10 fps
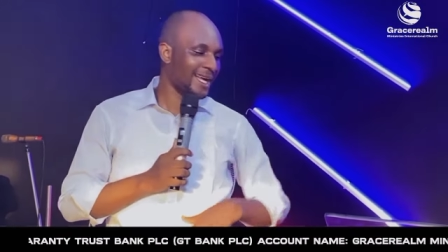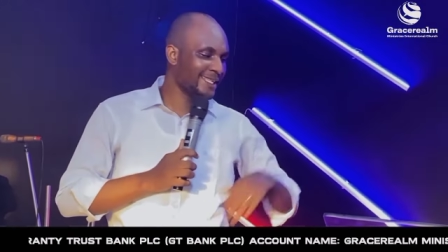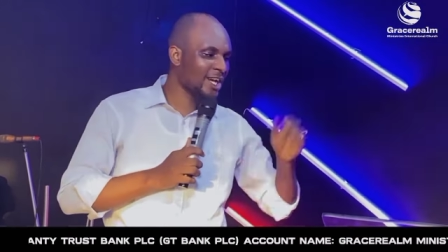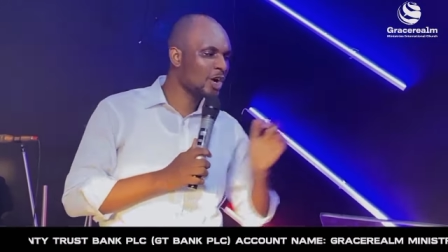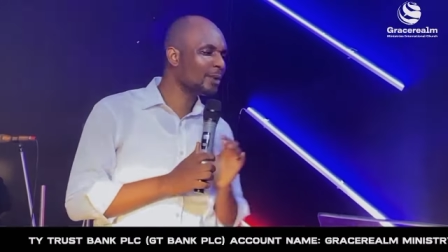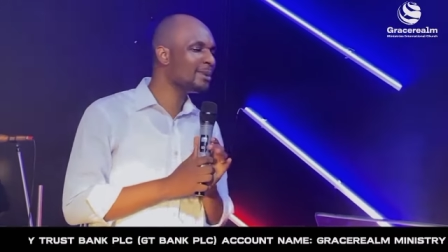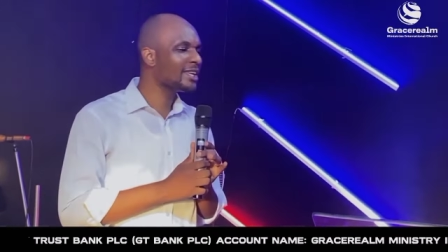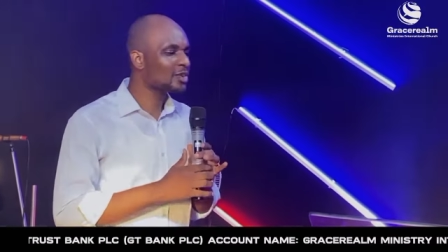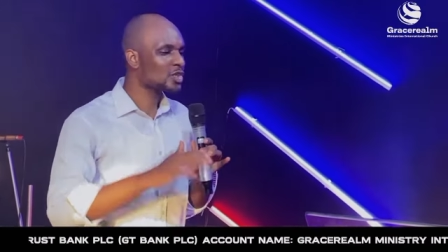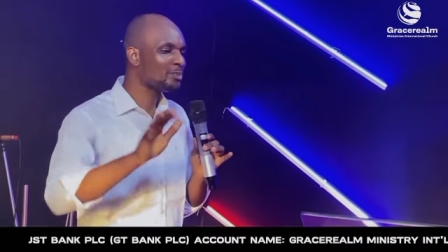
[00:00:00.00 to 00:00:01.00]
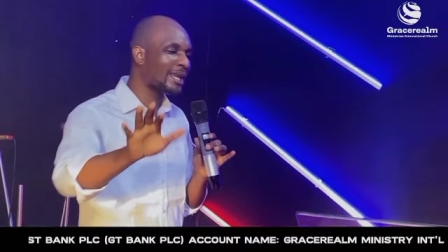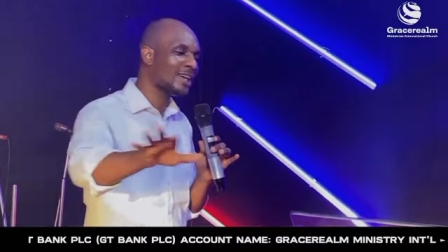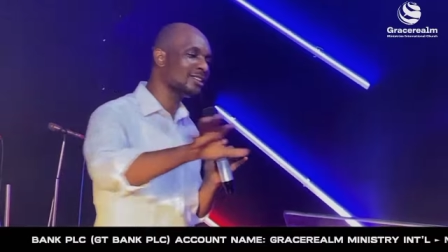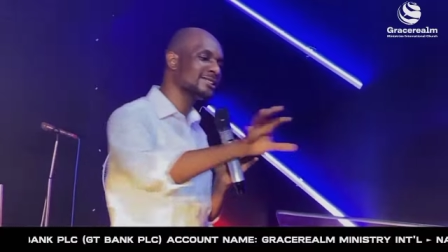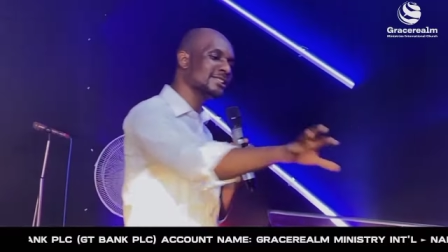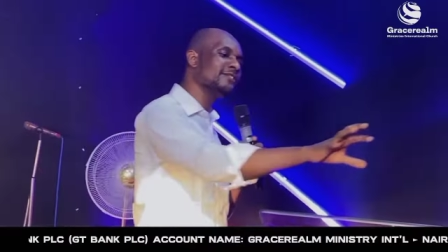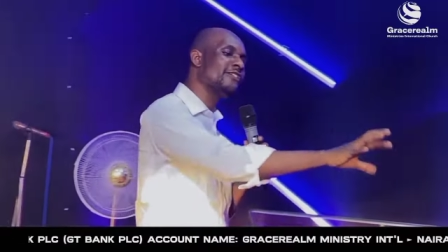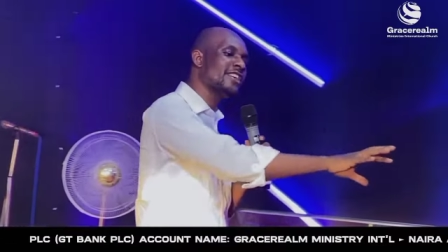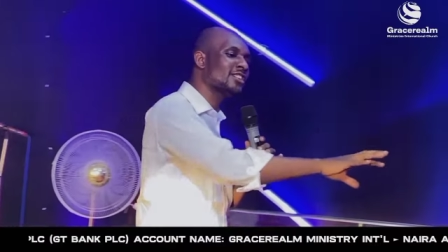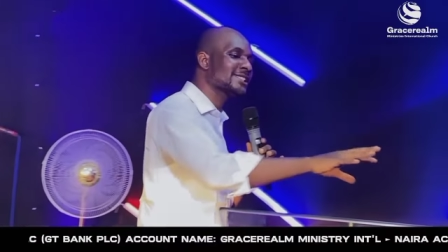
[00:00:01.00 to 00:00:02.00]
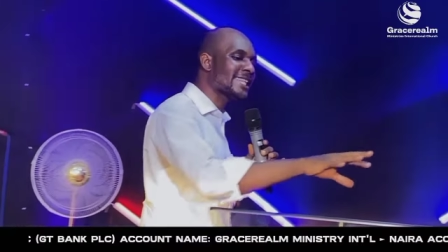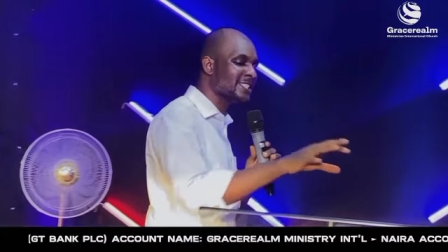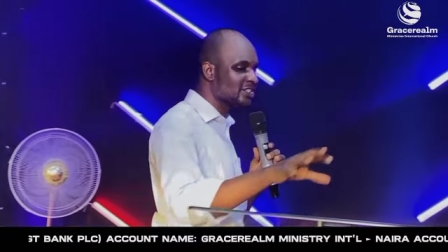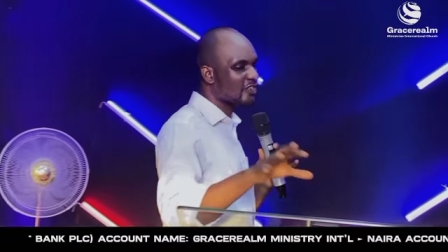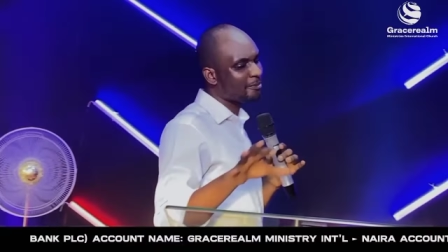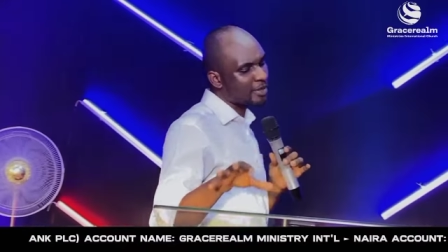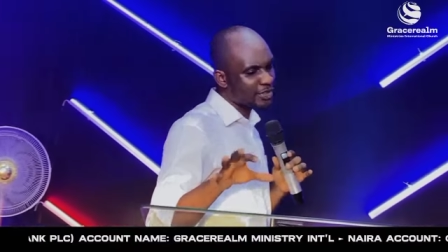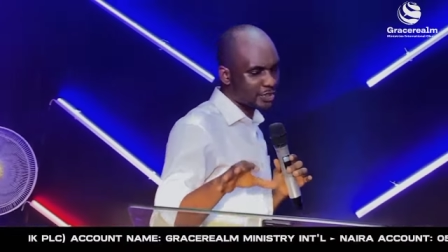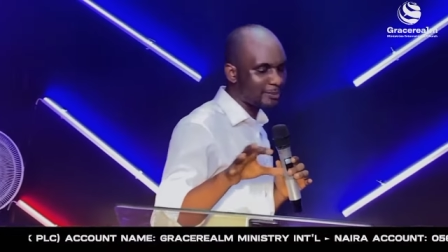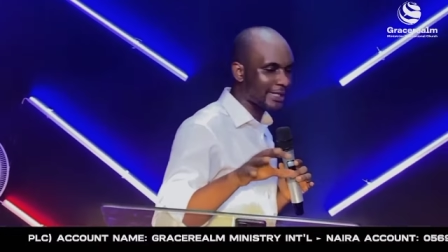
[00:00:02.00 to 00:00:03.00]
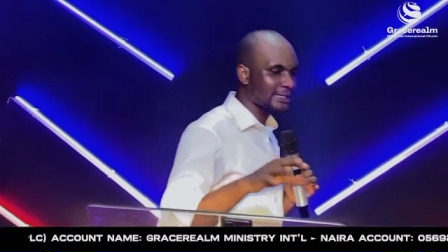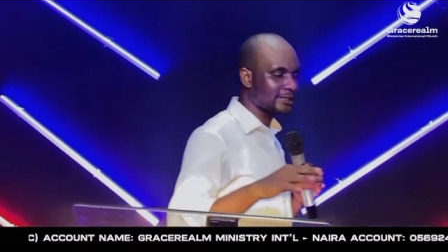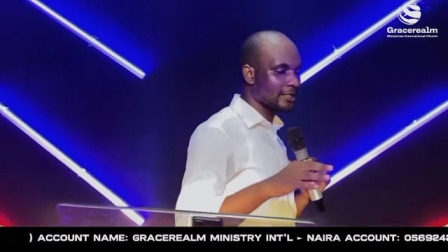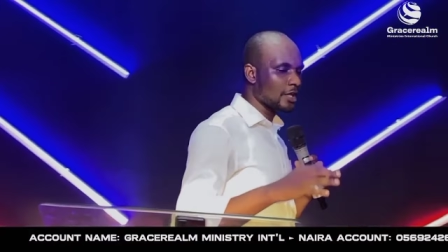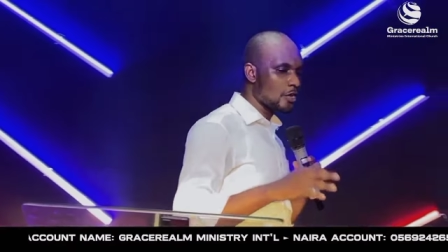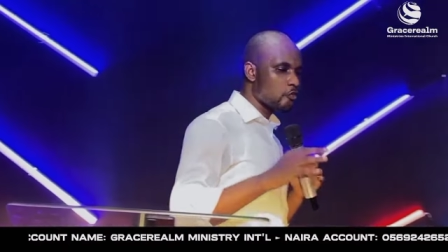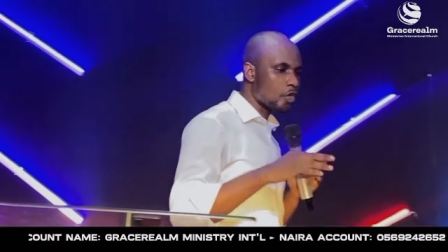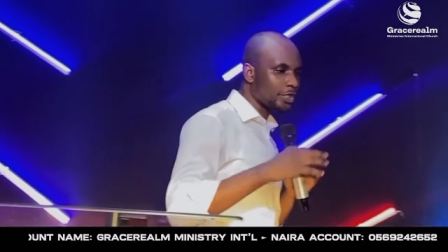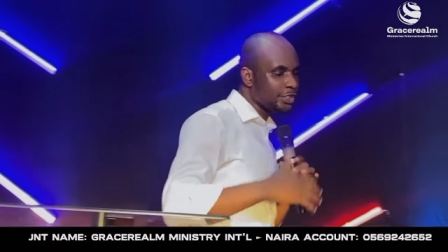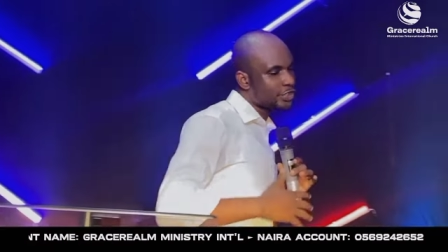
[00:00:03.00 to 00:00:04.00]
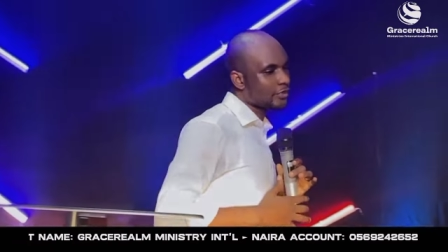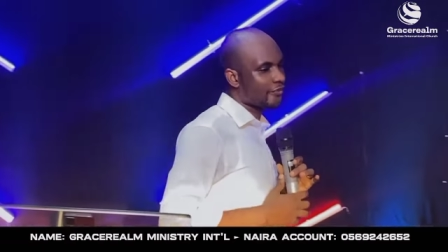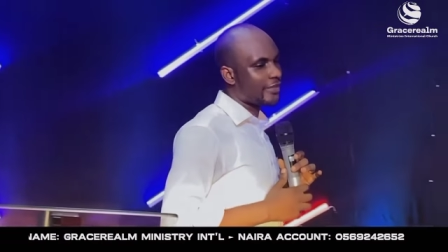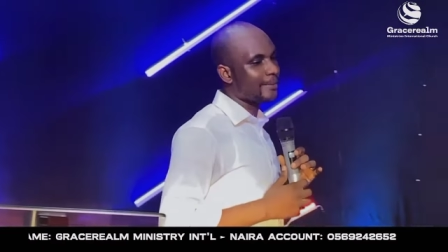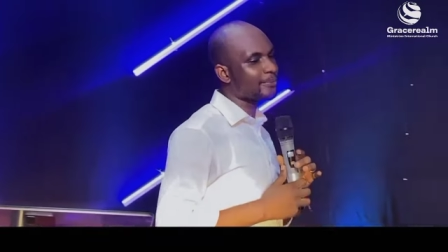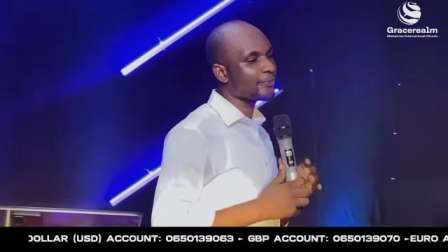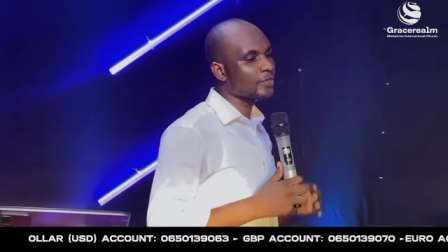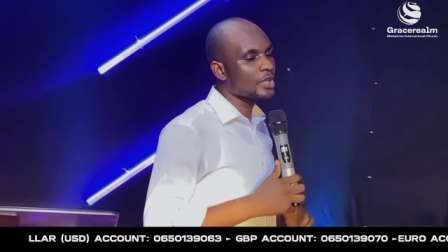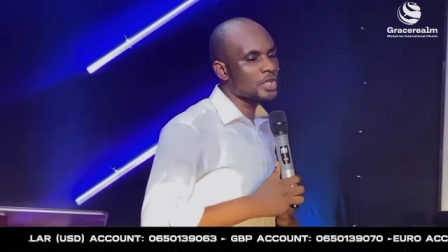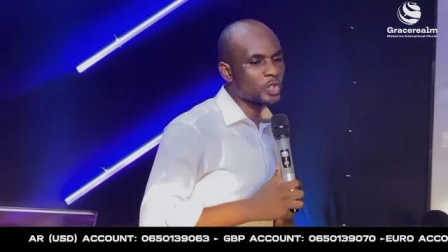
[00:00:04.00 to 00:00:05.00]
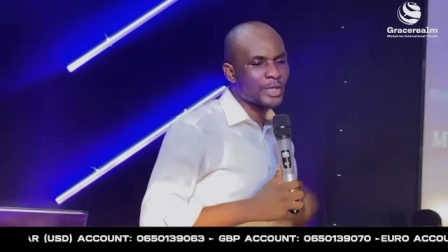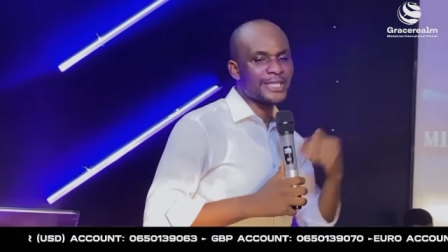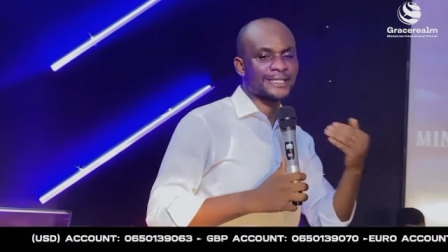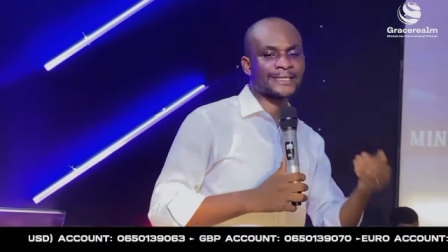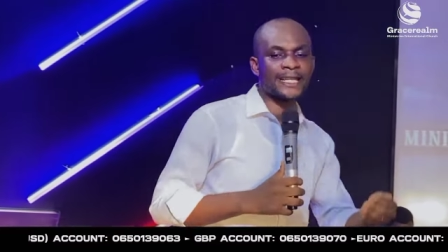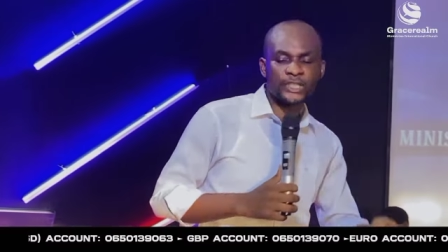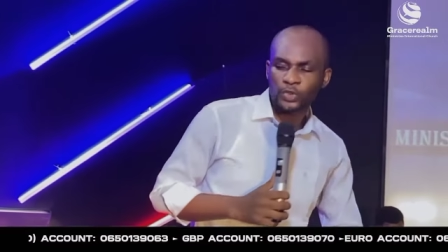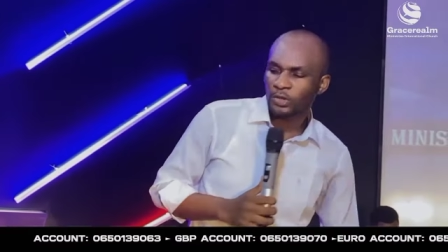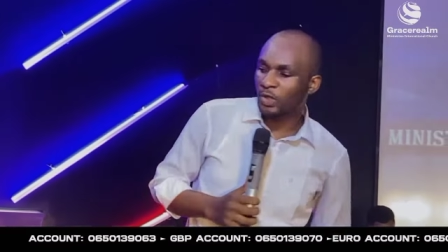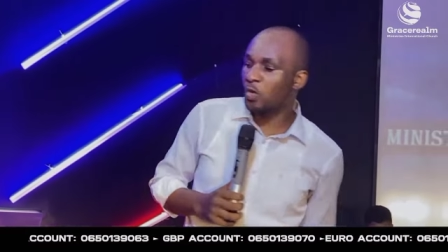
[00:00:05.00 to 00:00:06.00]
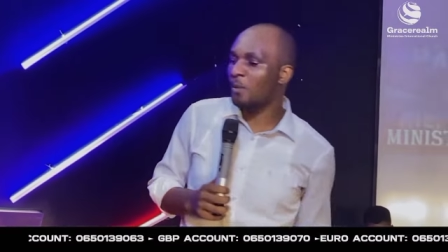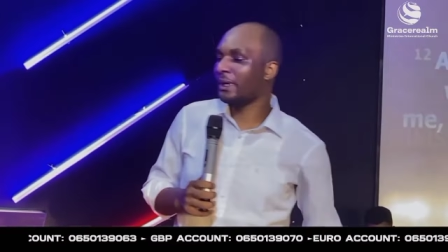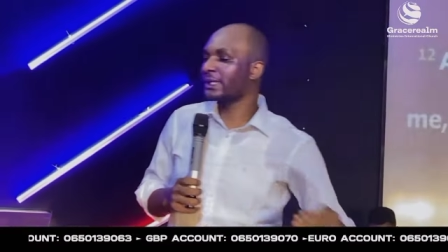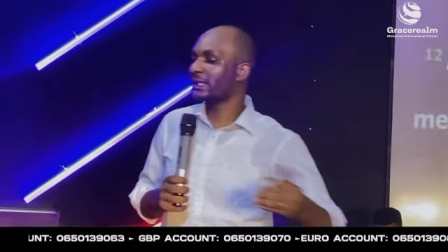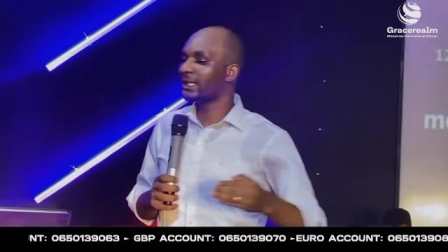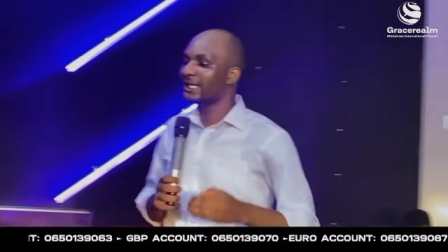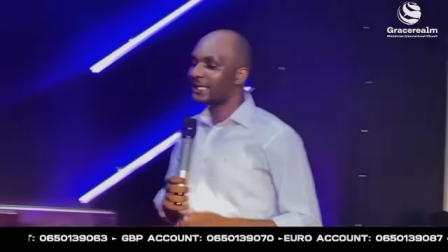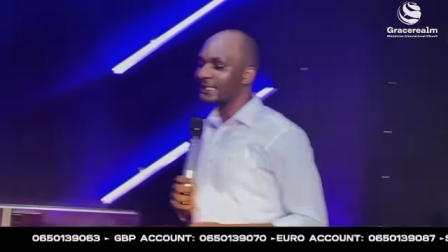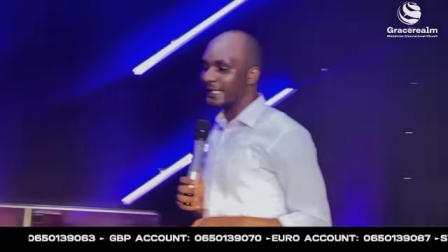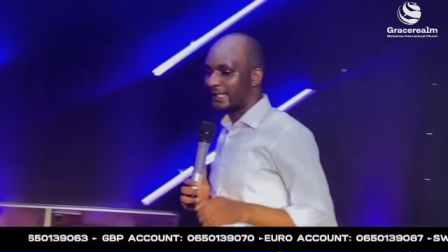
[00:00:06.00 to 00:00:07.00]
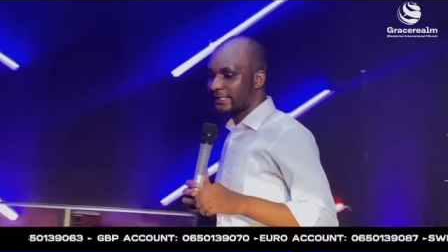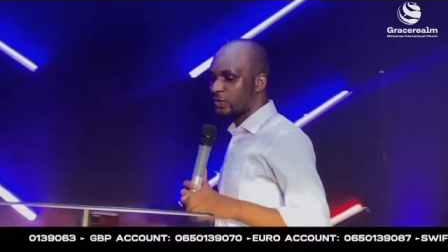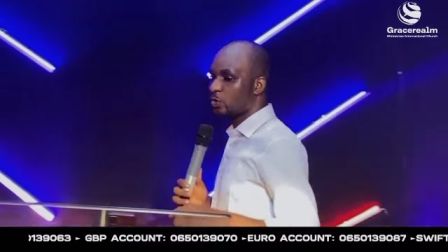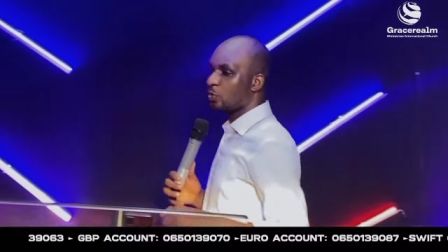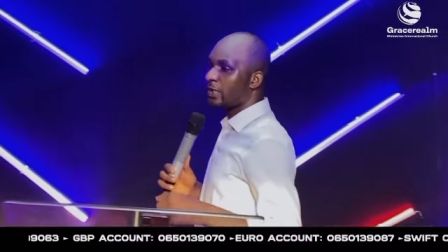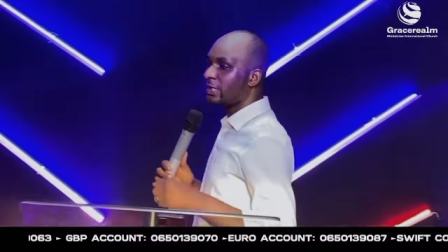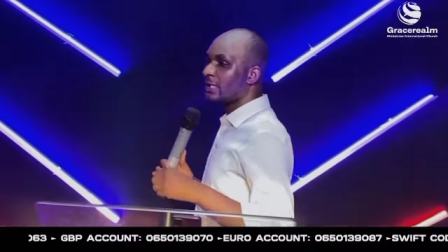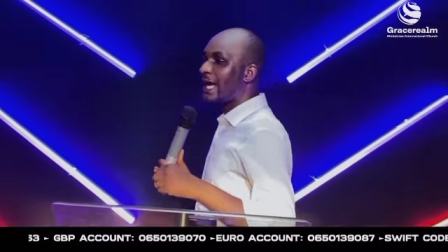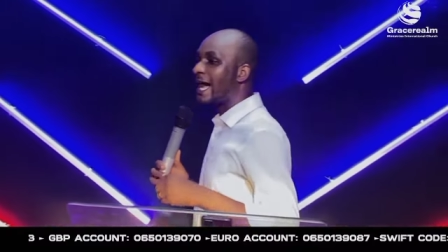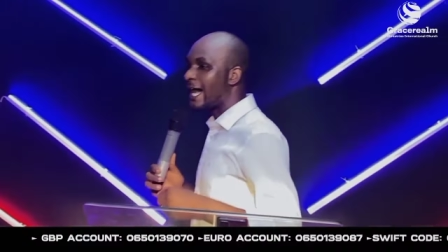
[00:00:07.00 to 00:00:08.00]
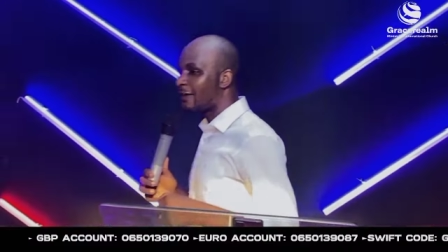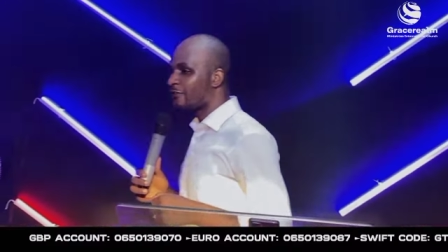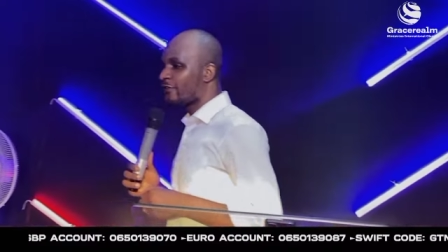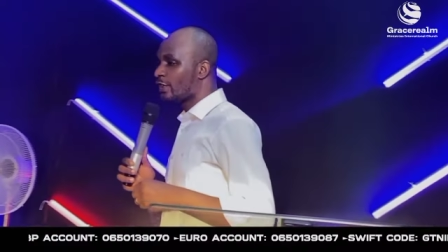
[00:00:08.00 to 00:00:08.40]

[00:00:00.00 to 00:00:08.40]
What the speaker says: And then God began to spell out various kinds of punishment for each of them. So he said to the woman that you will have